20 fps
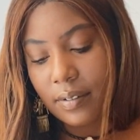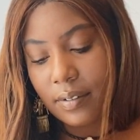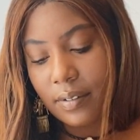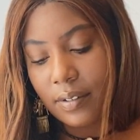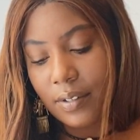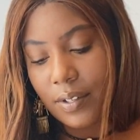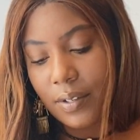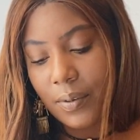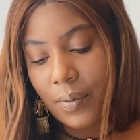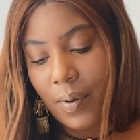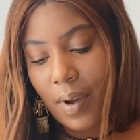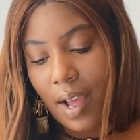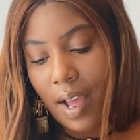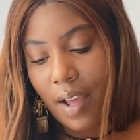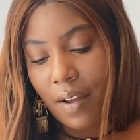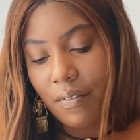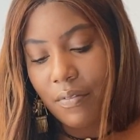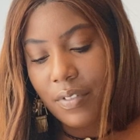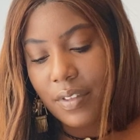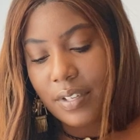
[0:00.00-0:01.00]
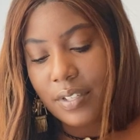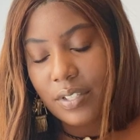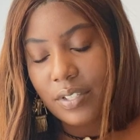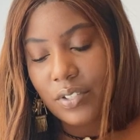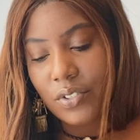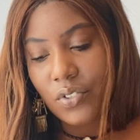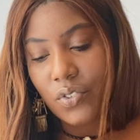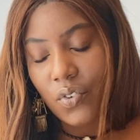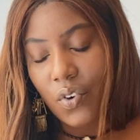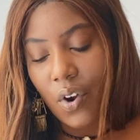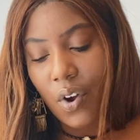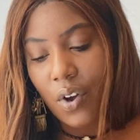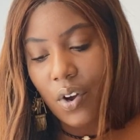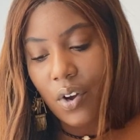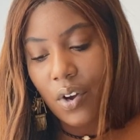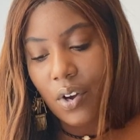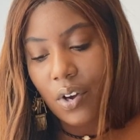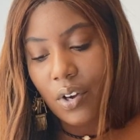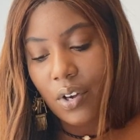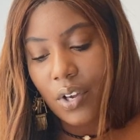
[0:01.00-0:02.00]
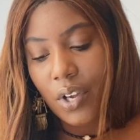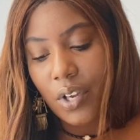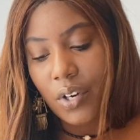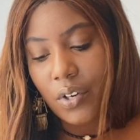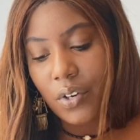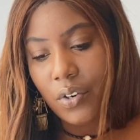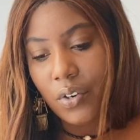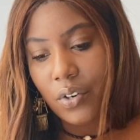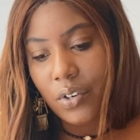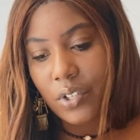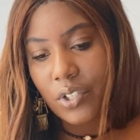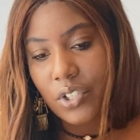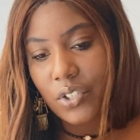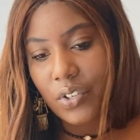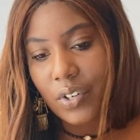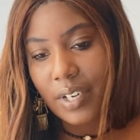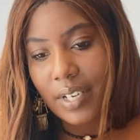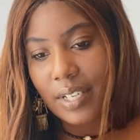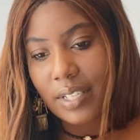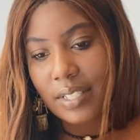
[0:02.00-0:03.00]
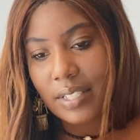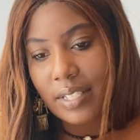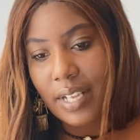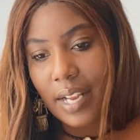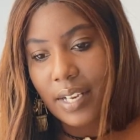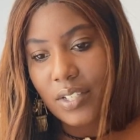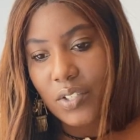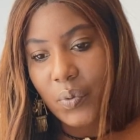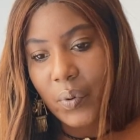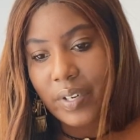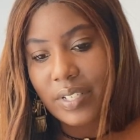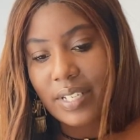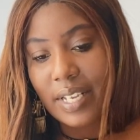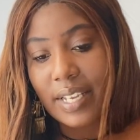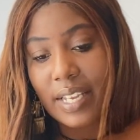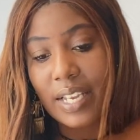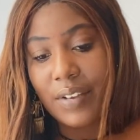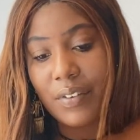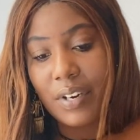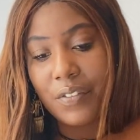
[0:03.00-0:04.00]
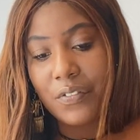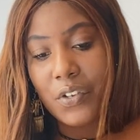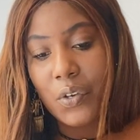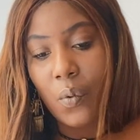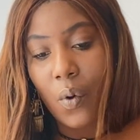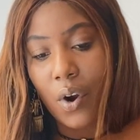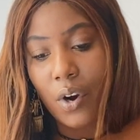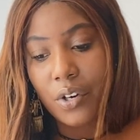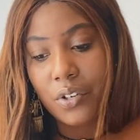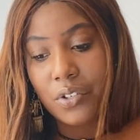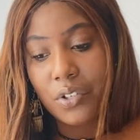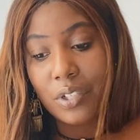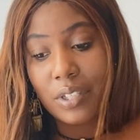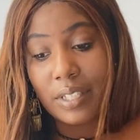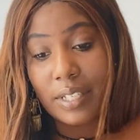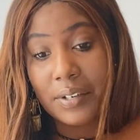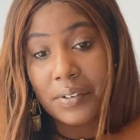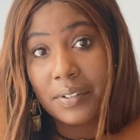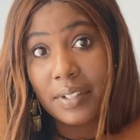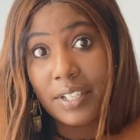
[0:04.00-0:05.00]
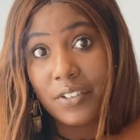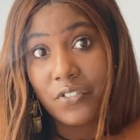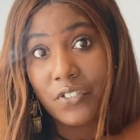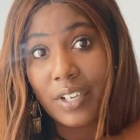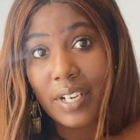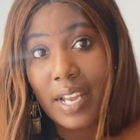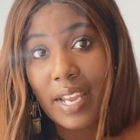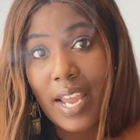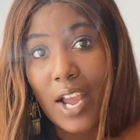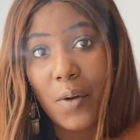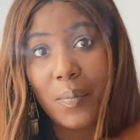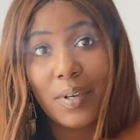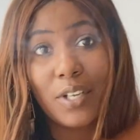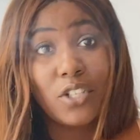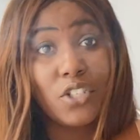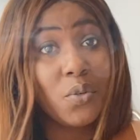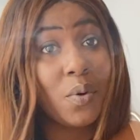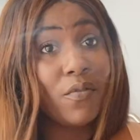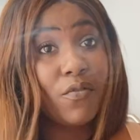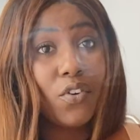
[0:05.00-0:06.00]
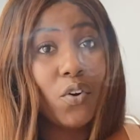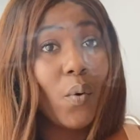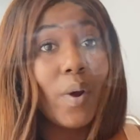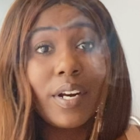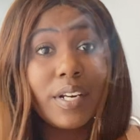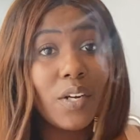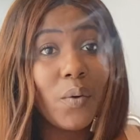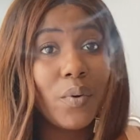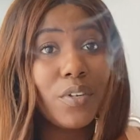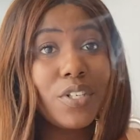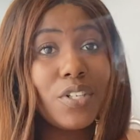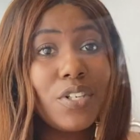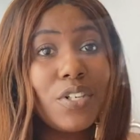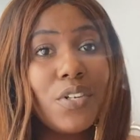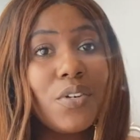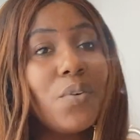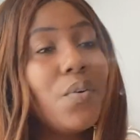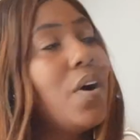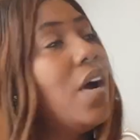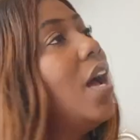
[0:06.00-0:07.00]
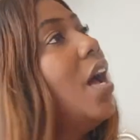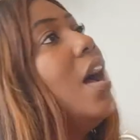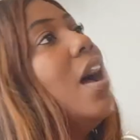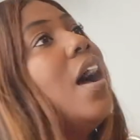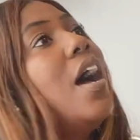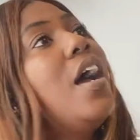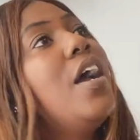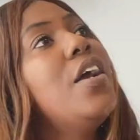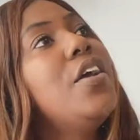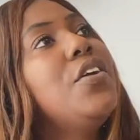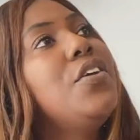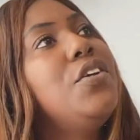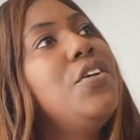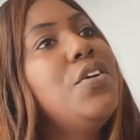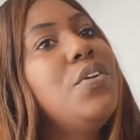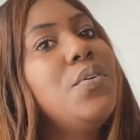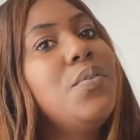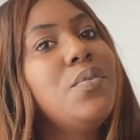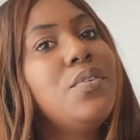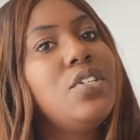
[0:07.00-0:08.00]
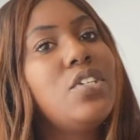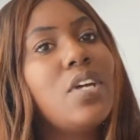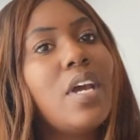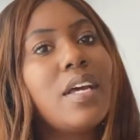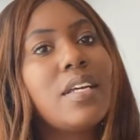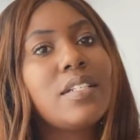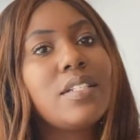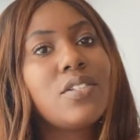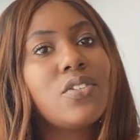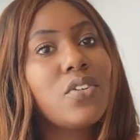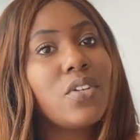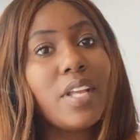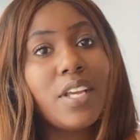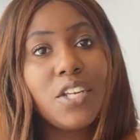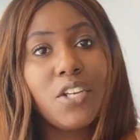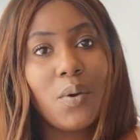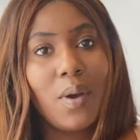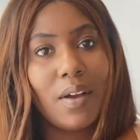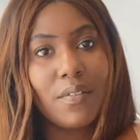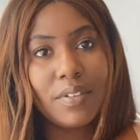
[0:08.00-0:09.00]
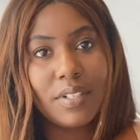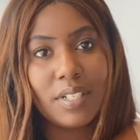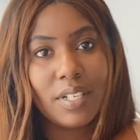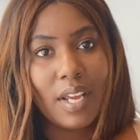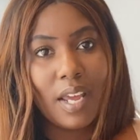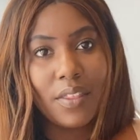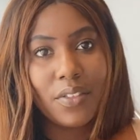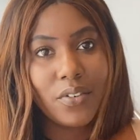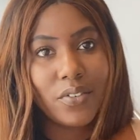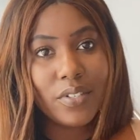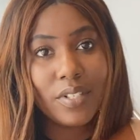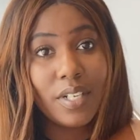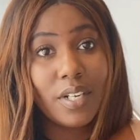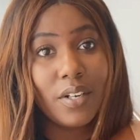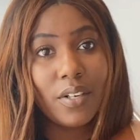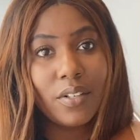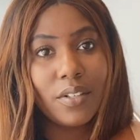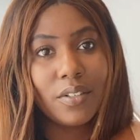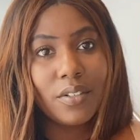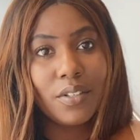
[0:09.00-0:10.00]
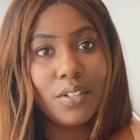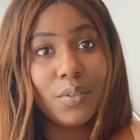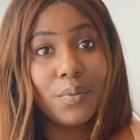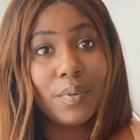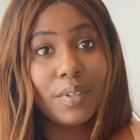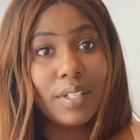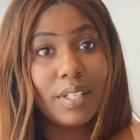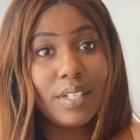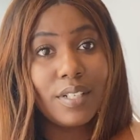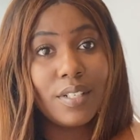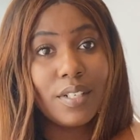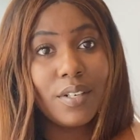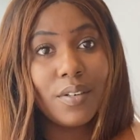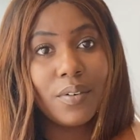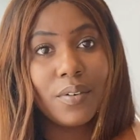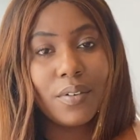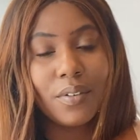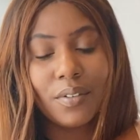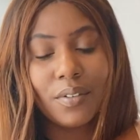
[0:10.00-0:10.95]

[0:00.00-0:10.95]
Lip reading: You have this strong, nurturing sense where it's like, even if you are literally freaking out because you have no idea what to do, you just look like you have it together still. You really do.